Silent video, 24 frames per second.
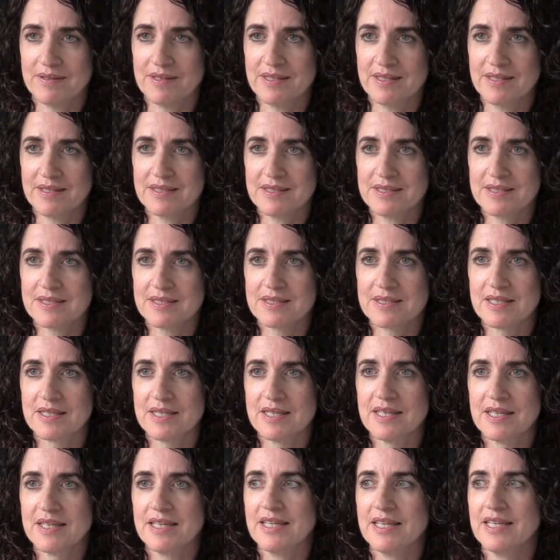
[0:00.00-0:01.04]
this
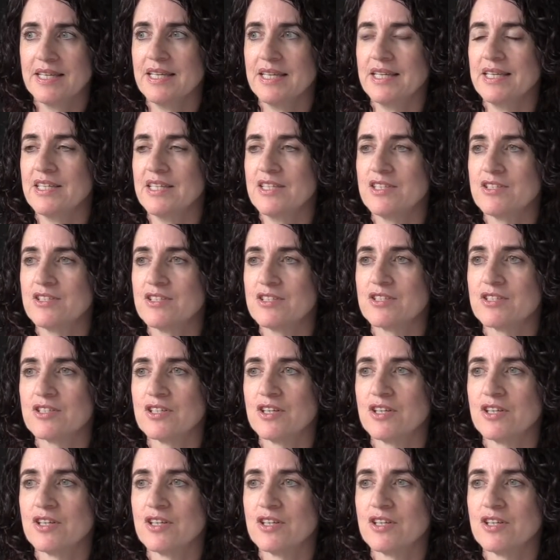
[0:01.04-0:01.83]
is